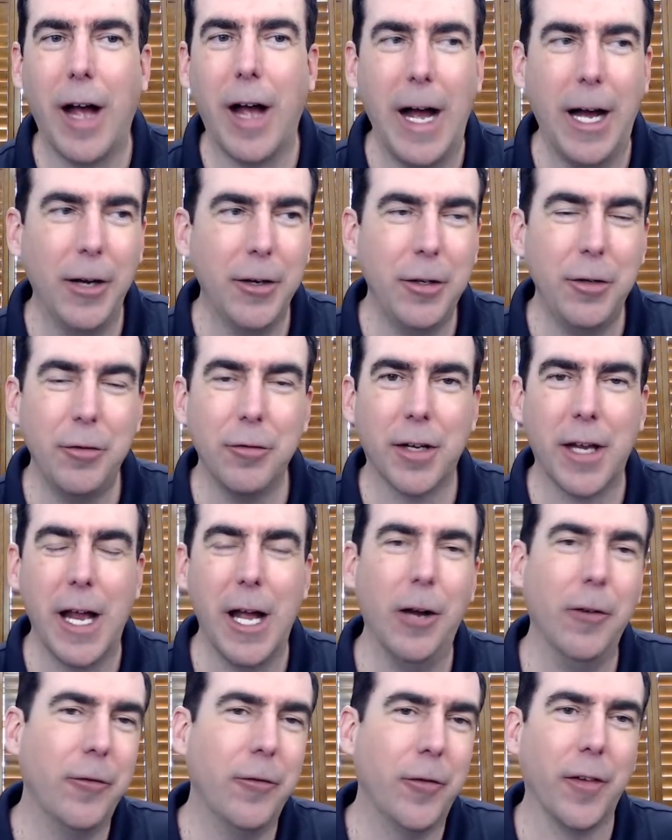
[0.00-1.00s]
How do you
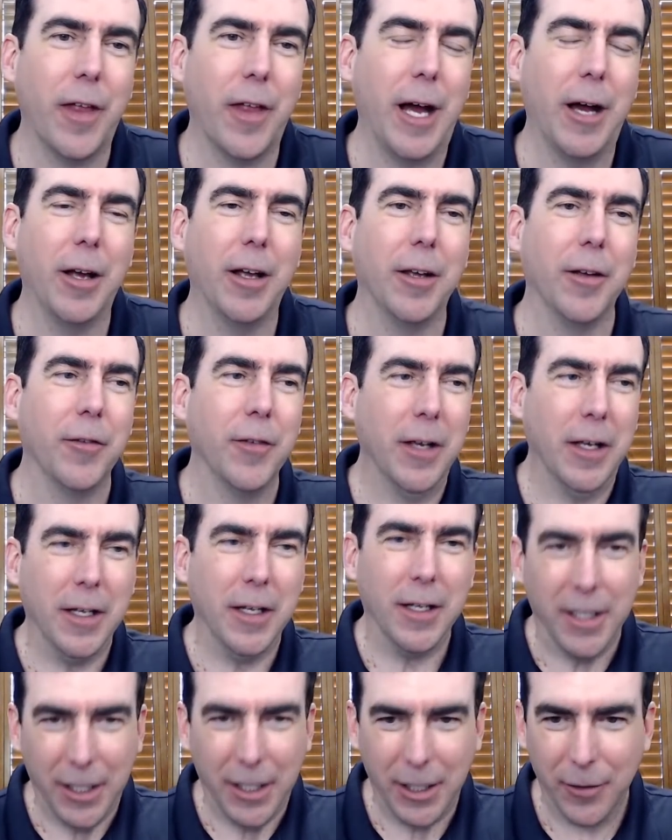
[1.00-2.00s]
account for that? If
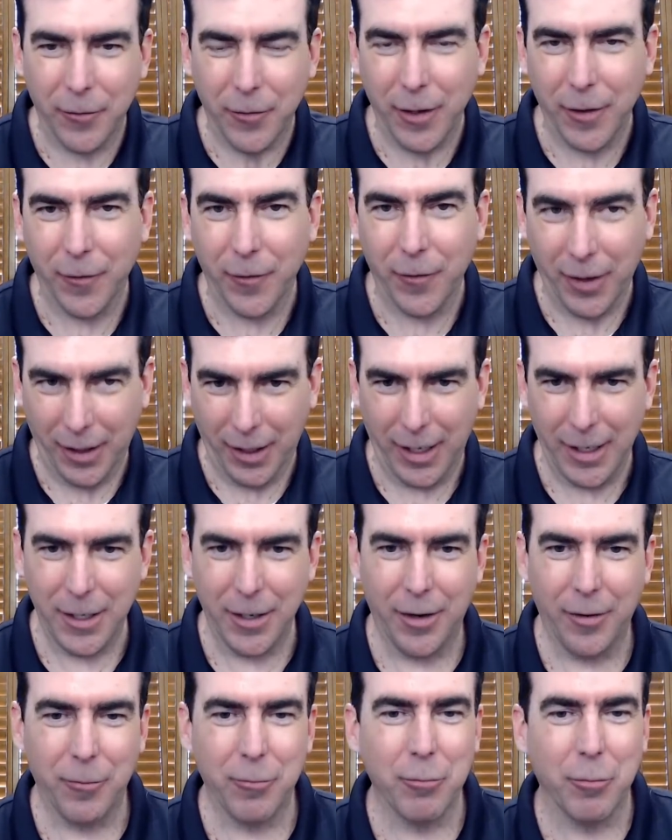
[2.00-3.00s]
if if
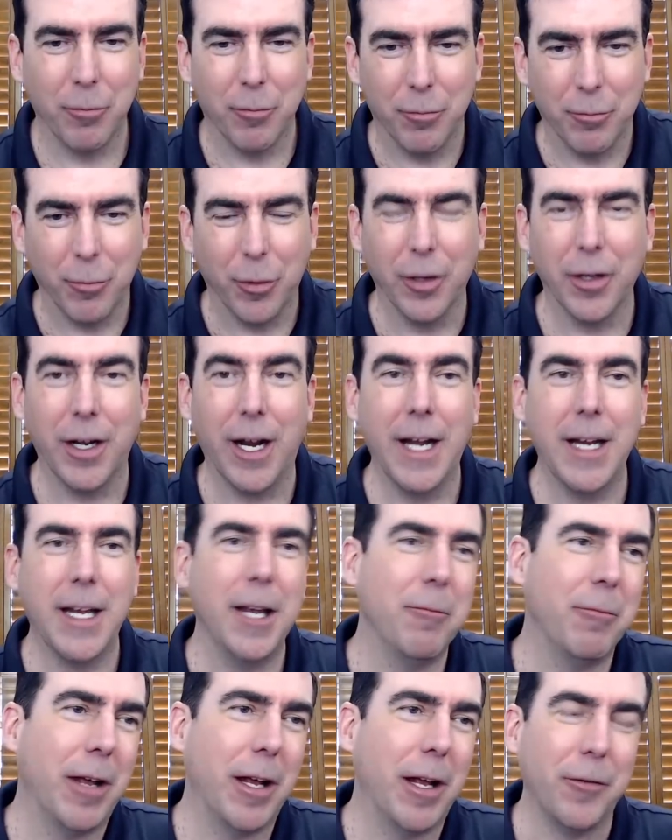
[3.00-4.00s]
you know Merlin, I
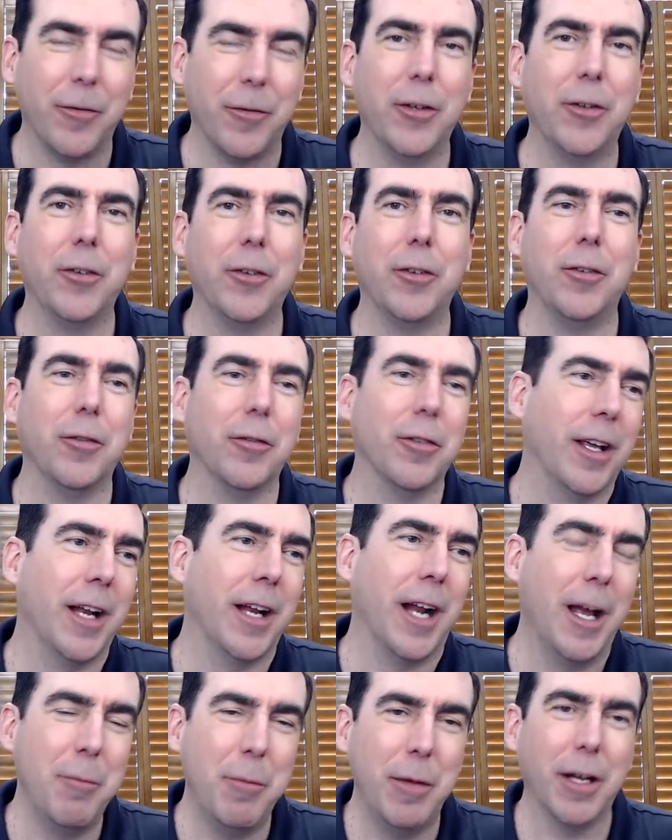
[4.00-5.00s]
came down and visited you,
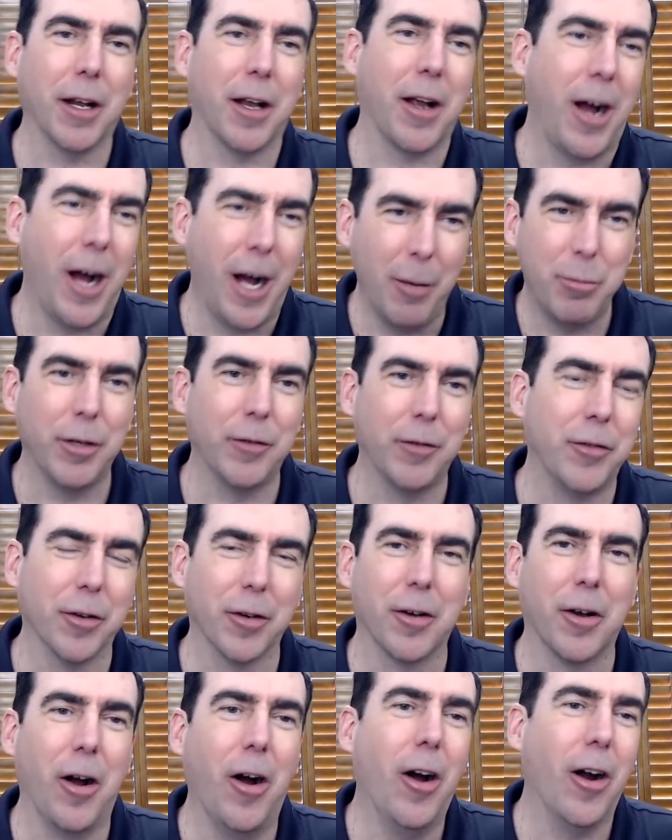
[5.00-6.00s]
and I made a copy of
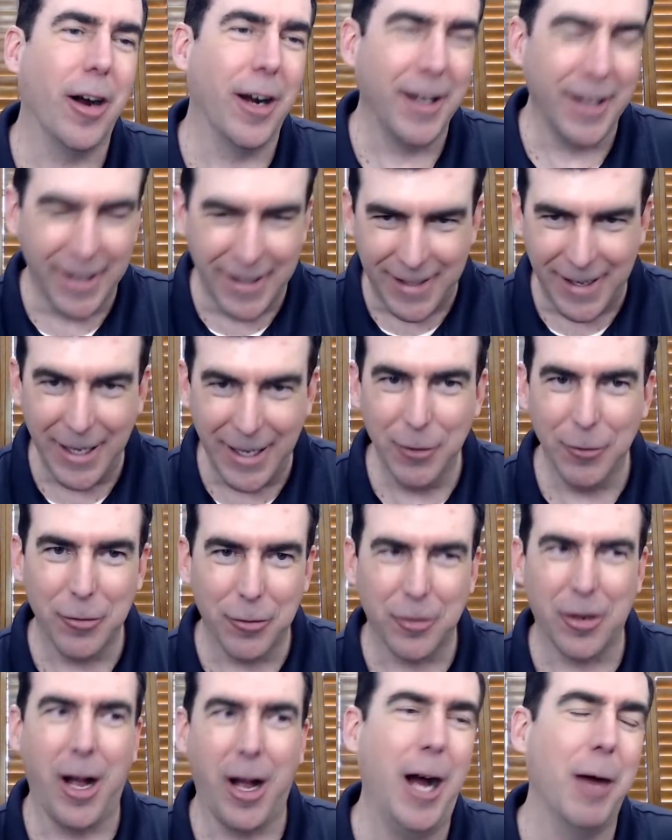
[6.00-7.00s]
your car, an
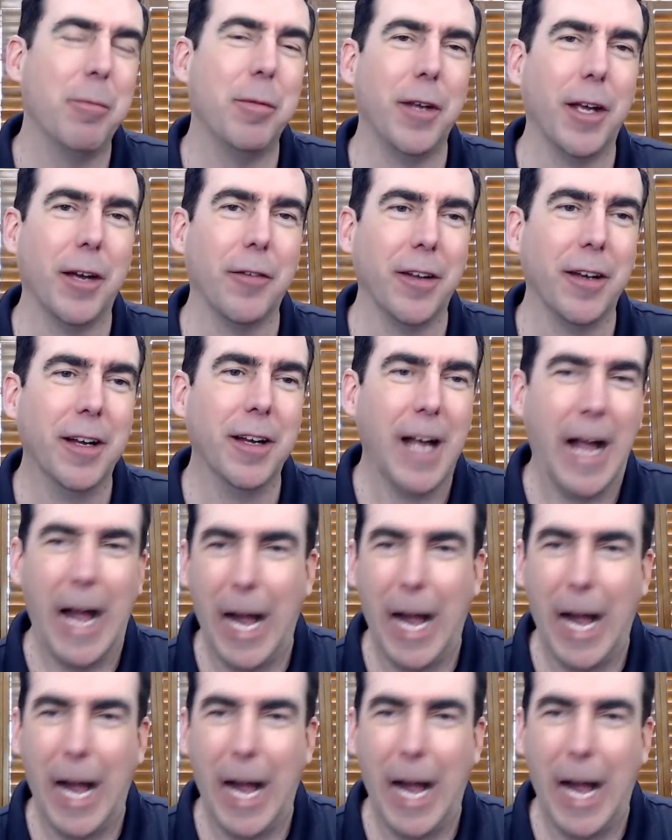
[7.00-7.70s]
identical copy of it.